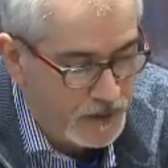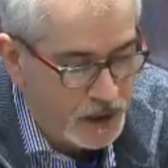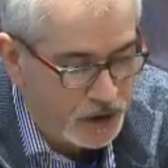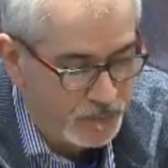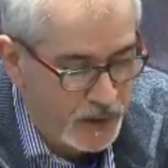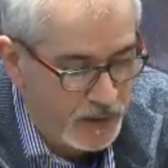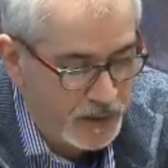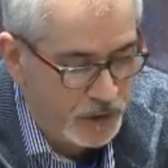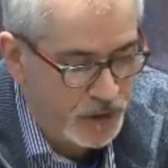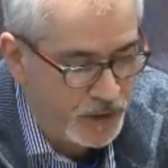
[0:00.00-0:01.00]
The
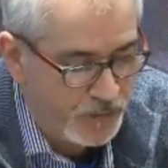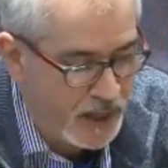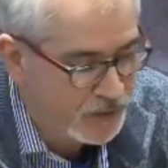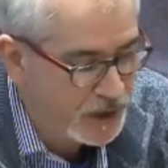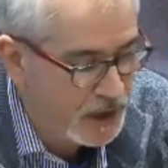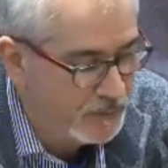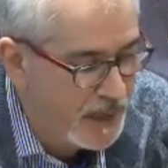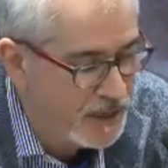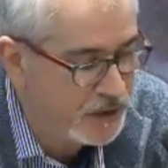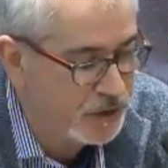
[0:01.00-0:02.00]
experience, generosity, and
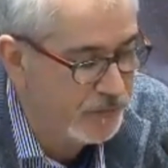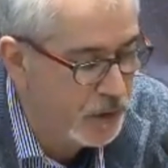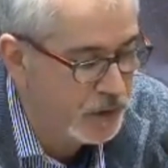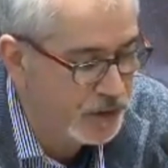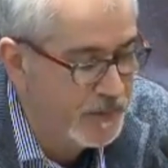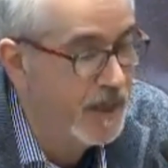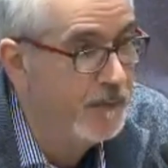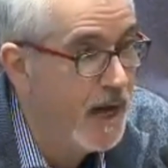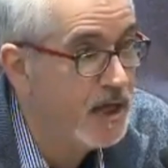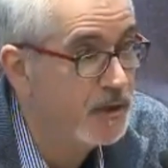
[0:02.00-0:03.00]
patience of others made
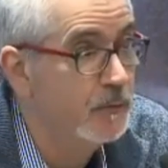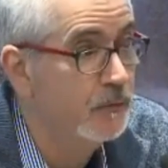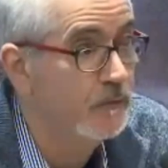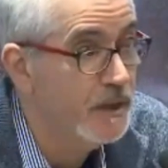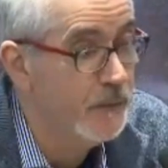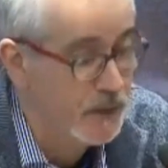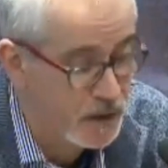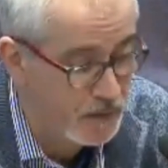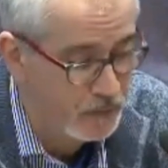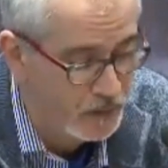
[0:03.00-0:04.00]
it possible for me to
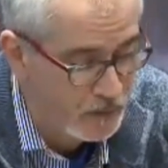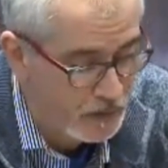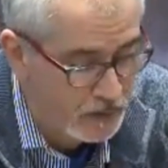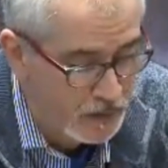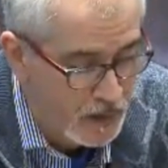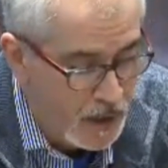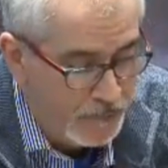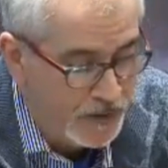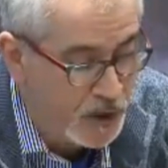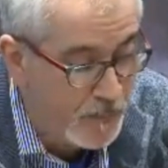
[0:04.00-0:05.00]
recover.
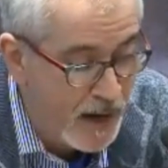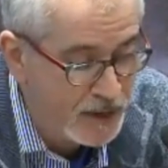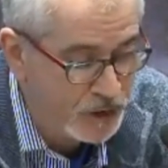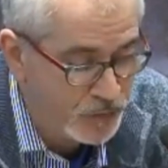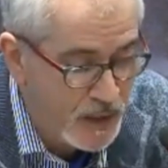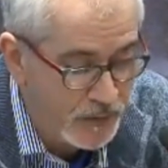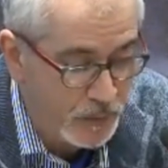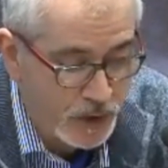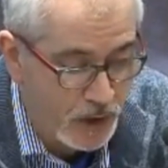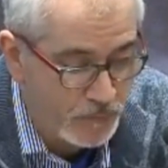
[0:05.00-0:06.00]
The combined strength
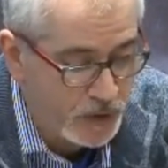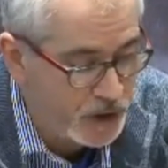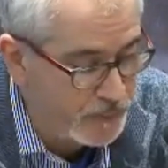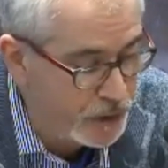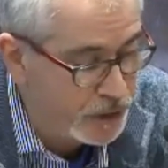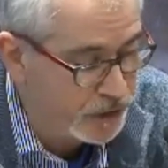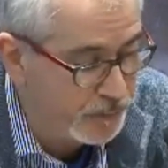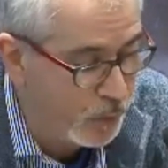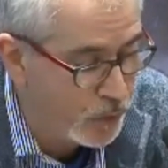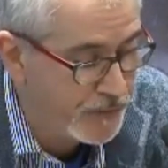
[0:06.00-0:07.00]
of the recovery community
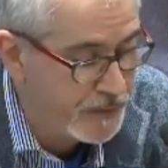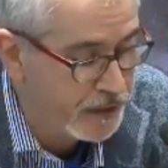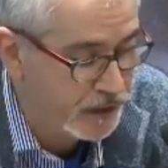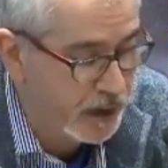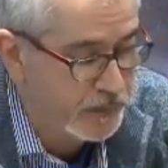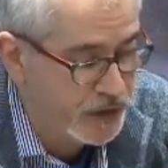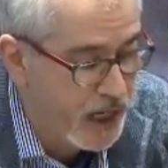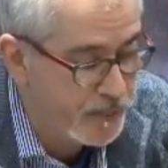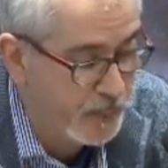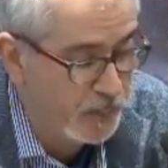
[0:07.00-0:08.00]
supported me until I was
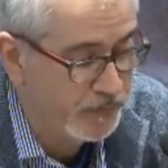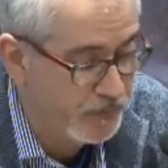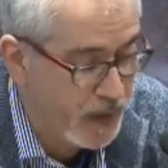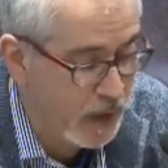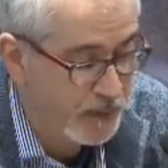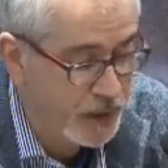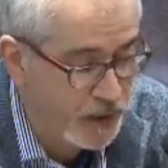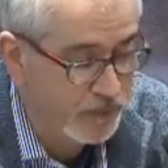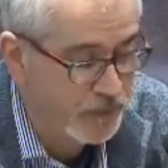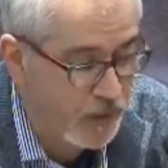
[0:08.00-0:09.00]
capable of developing
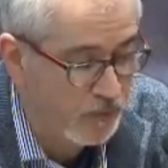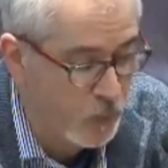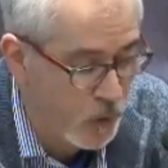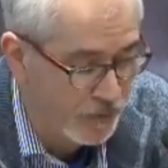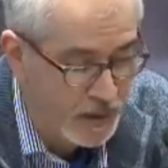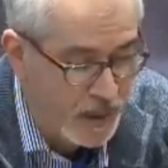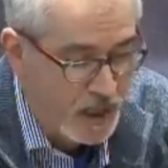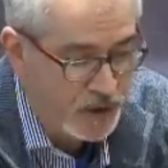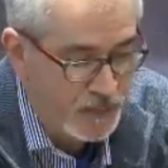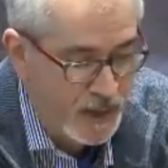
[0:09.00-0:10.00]
enough
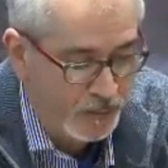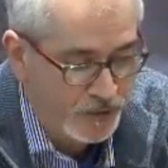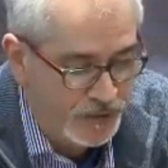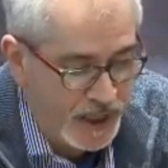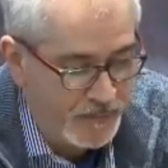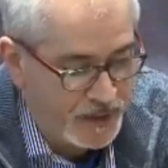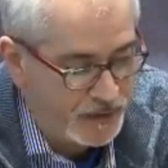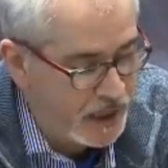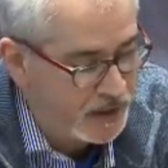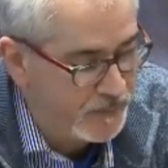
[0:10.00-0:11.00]
self-worth to be able to set and
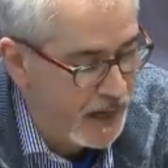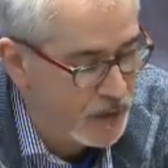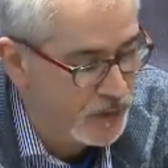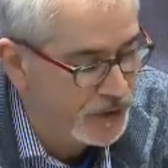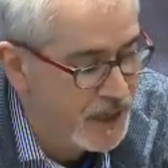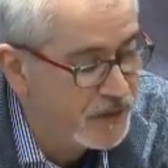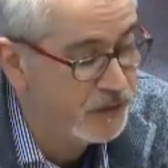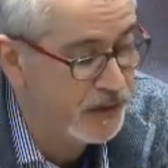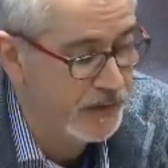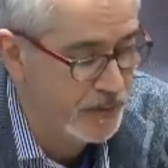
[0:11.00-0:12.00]
maintain the boundaries
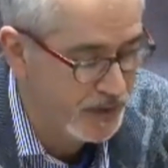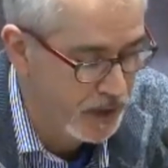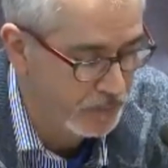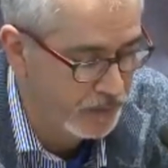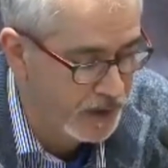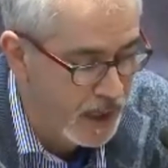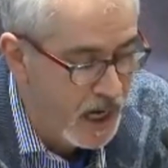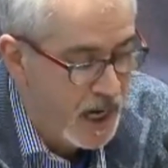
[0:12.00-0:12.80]
necessary to recover.